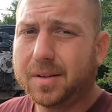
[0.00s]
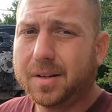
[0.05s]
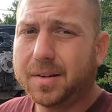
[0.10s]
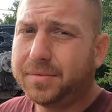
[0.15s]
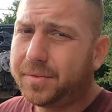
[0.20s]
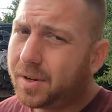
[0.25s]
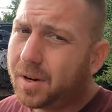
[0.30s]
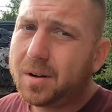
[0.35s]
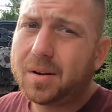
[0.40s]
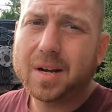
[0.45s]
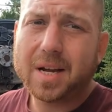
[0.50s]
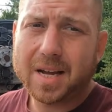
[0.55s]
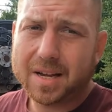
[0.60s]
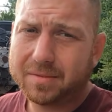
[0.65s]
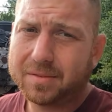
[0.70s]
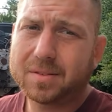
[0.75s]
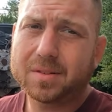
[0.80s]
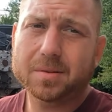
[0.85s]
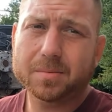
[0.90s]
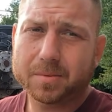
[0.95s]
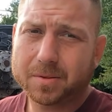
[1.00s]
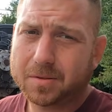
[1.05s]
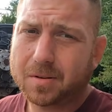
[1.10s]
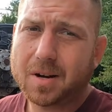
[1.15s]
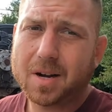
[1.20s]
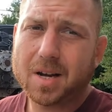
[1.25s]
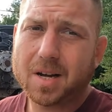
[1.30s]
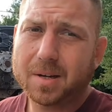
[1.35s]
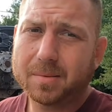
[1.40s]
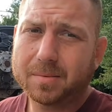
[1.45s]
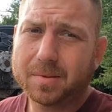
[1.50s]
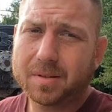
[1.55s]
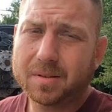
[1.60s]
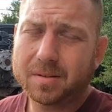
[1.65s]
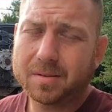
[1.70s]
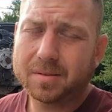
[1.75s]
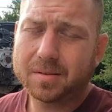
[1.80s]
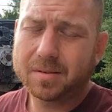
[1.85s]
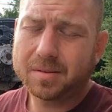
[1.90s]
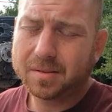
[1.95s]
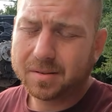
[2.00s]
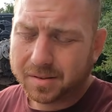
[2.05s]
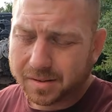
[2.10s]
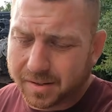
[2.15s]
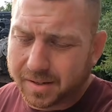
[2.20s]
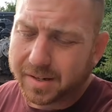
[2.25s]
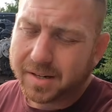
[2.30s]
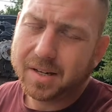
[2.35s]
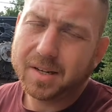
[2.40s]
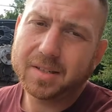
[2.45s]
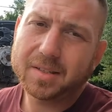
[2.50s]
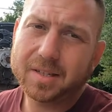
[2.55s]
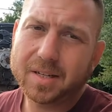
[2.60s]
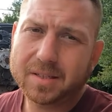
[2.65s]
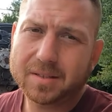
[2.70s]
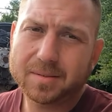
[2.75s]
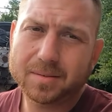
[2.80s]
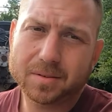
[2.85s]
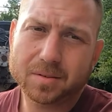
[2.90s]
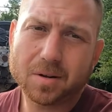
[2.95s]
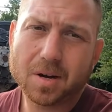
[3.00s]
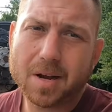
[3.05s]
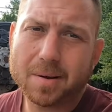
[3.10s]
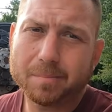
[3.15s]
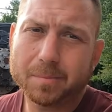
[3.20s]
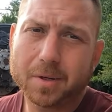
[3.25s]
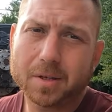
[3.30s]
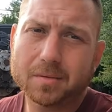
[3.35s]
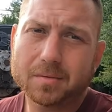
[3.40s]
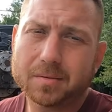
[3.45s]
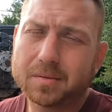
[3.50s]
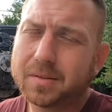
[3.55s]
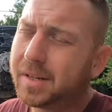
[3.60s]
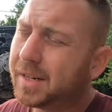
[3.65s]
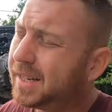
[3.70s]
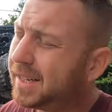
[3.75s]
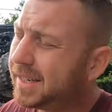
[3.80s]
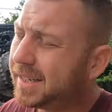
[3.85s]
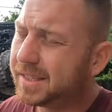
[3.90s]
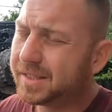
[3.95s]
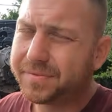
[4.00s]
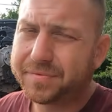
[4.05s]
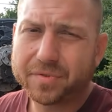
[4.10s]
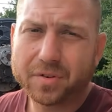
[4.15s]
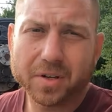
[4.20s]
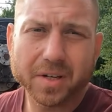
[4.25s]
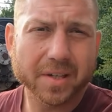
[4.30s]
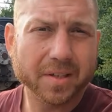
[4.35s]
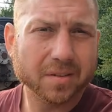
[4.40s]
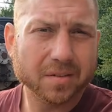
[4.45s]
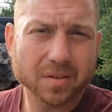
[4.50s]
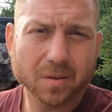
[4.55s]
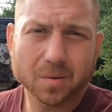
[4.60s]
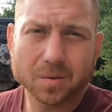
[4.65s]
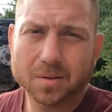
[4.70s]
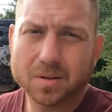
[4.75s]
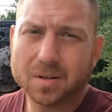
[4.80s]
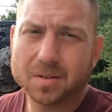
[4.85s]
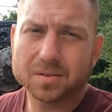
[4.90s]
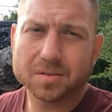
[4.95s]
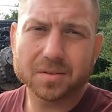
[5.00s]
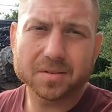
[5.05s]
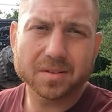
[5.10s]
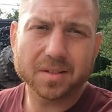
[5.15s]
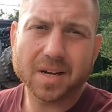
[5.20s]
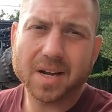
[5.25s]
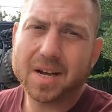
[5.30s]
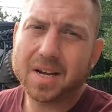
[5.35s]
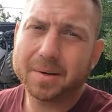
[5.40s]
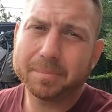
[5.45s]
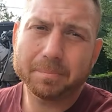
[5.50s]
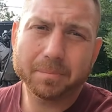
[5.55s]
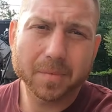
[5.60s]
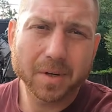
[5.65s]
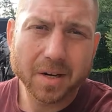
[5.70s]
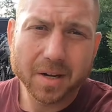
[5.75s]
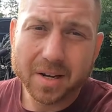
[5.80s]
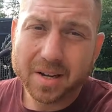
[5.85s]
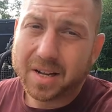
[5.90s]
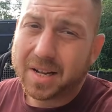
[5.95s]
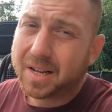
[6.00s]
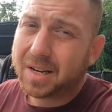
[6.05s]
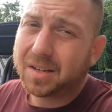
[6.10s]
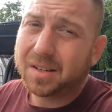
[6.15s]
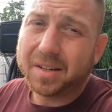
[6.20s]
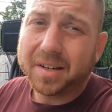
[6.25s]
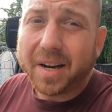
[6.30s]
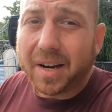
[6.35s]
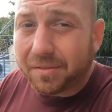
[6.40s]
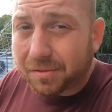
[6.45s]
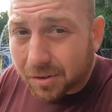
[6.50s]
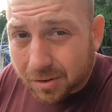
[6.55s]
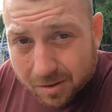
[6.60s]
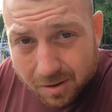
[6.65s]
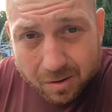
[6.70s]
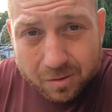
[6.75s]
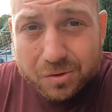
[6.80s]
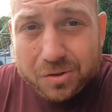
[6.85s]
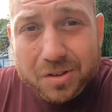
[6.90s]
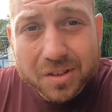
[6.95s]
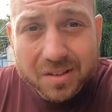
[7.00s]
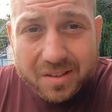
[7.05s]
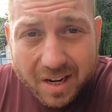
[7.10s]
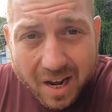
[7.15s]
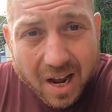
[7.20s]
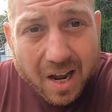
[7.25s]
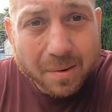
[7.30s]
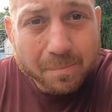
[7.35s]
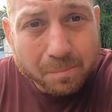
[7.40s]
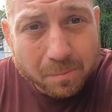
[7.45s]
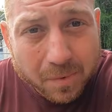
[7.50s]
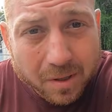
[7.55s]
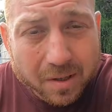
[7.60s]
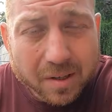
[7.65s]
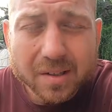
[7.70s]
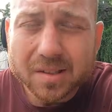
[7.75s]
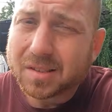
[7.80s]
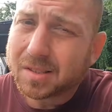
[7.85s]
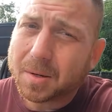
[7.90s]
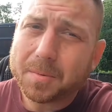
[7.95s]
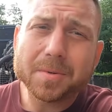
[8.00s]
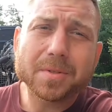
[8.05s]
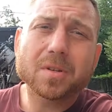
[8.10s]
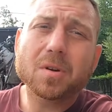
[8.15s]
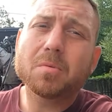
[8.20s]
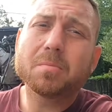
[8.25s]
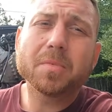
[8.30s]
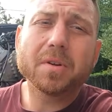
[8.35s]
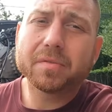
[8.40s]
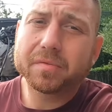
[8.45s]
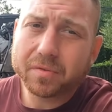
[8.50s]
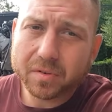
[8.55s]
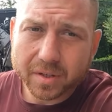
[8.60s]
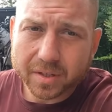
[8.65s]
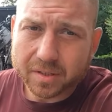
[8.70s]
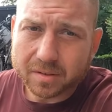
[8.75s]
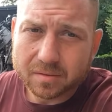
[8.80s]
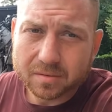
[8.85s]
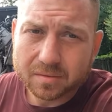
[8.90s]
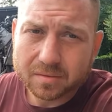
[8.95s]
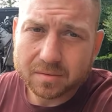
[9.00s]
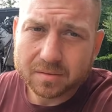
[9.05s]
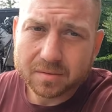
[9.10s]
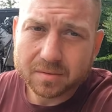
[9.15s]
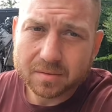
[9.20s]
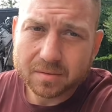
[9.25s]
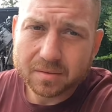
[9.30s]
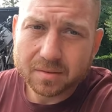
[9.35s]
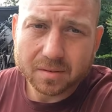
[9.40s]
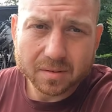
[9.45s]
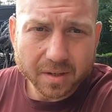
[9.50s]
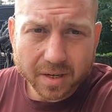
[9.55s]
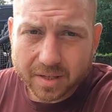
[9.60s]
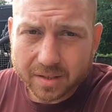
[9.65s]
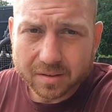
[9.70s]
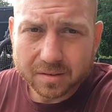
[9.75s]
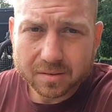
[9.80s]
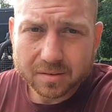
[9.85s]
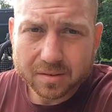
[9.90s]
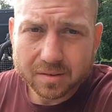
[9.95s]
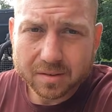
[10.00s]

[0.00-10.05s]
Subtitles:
If y'all haven't subscribed, hit that subscribe button. It's free. Don't cost a dime. It'll never cost you a dime. It's always gonna be free. Okay?